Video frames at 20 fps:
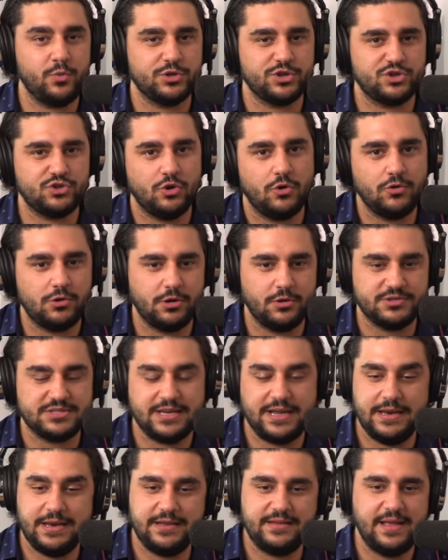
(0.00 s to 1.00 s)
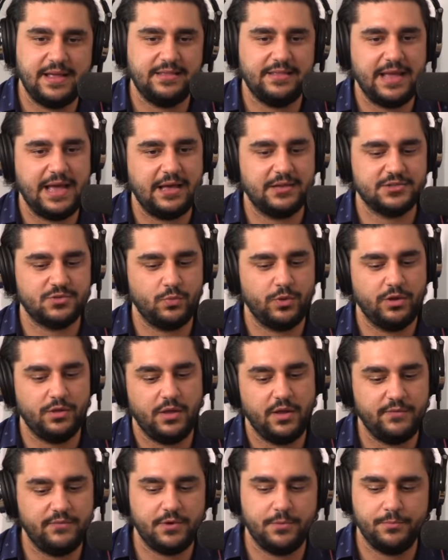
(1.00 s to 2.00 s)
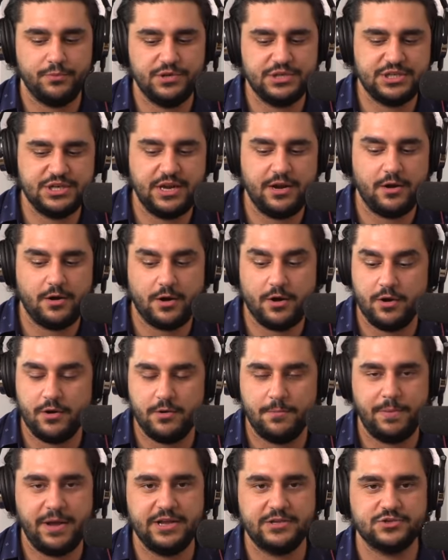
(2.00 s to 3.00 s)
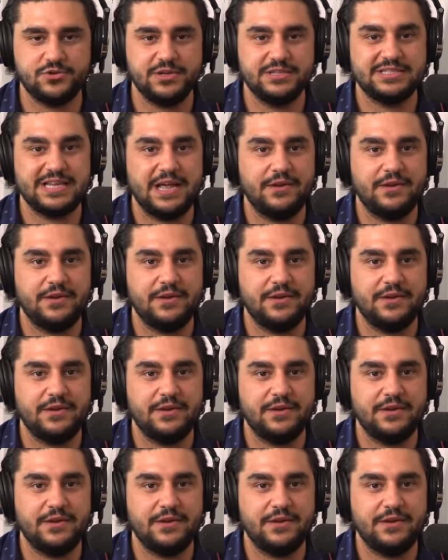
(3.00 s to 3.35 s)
We're so close to getting to 10,000. We love and appreciate our current patrons.